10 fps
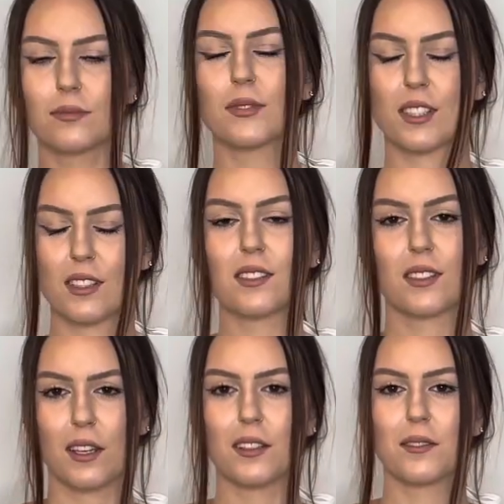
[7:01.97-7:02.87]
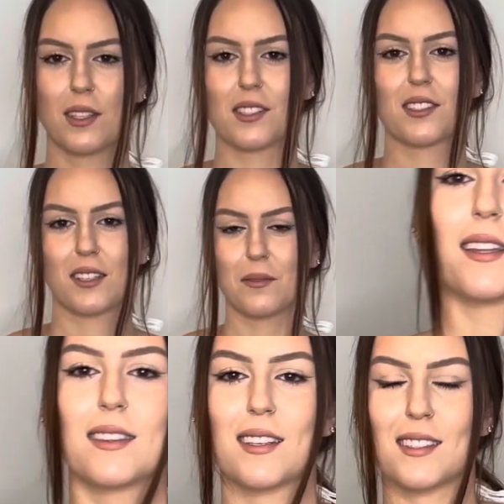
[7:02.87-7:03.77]
this is good. This is good.
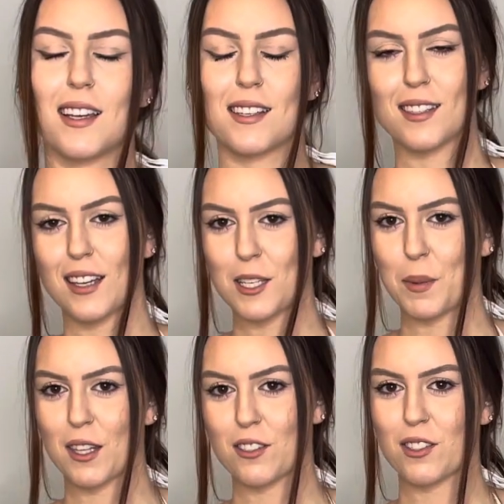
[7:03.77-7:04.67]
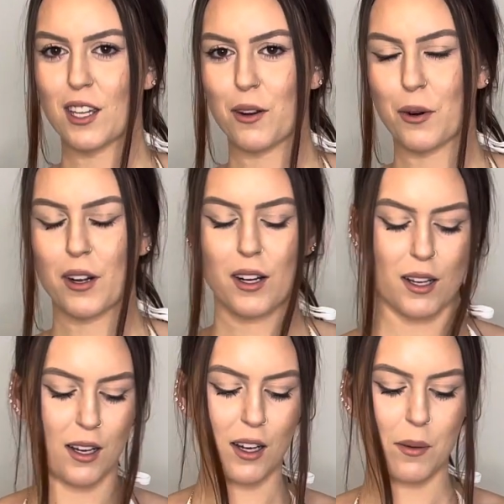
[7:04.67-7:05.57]
This is the last bathing suit that I ordered.
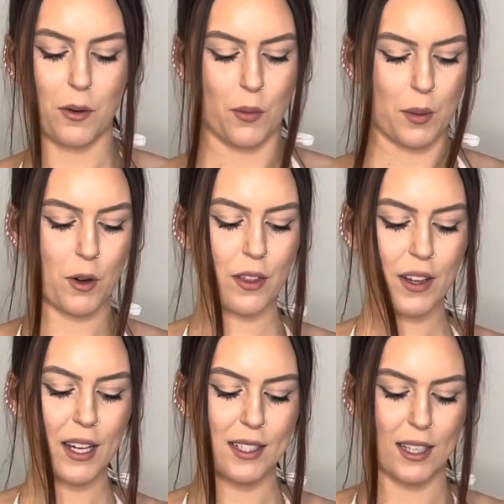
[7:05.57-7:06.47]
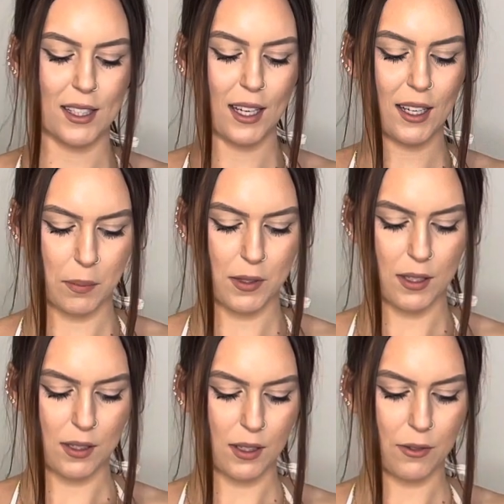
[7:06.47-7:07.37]
Um, one more thing I did get,
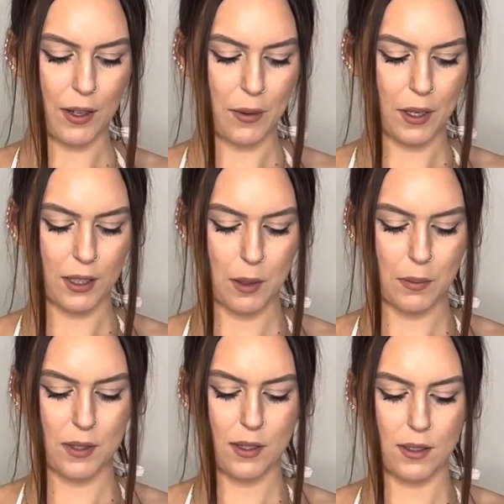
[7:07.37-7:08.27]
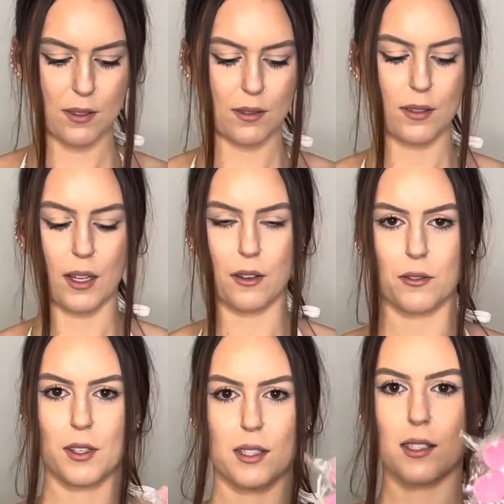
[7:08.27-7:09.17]
these little flower clips. I don't know if
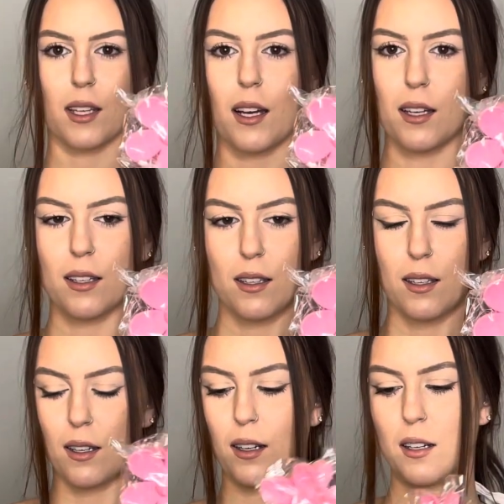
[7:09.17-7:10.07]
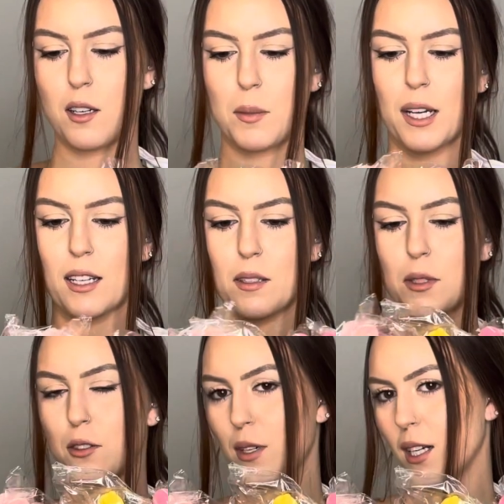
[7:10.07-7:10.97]
you can see that. Um, I got them in
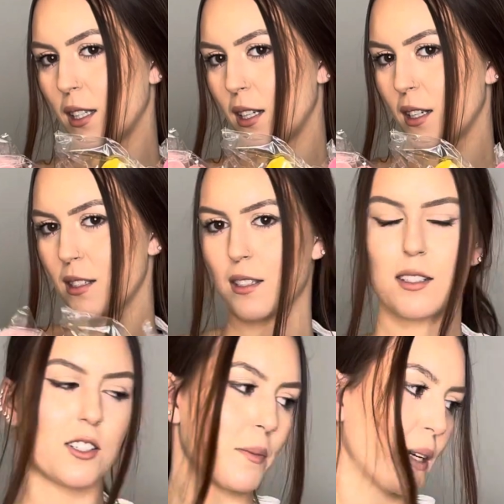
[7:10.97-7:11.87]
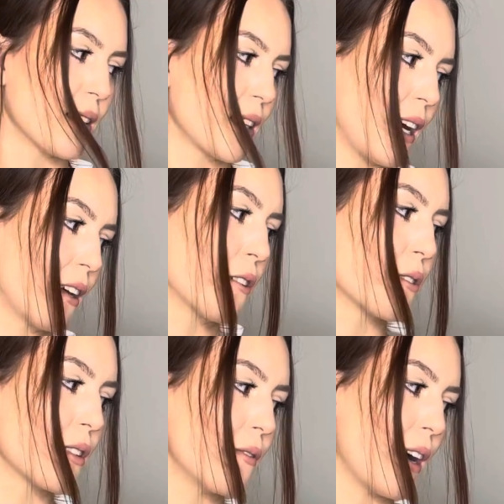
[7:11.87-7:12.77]
three colors just because it kind of goes
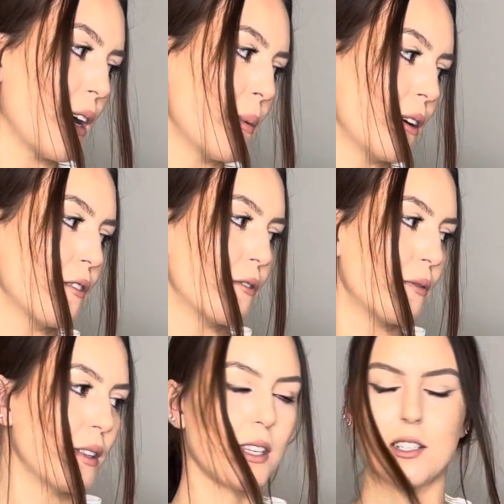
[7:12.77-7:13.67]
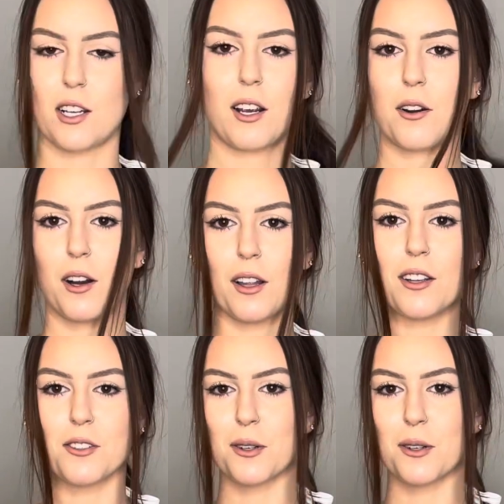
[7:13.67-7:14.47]
with the vibe of the entire haul is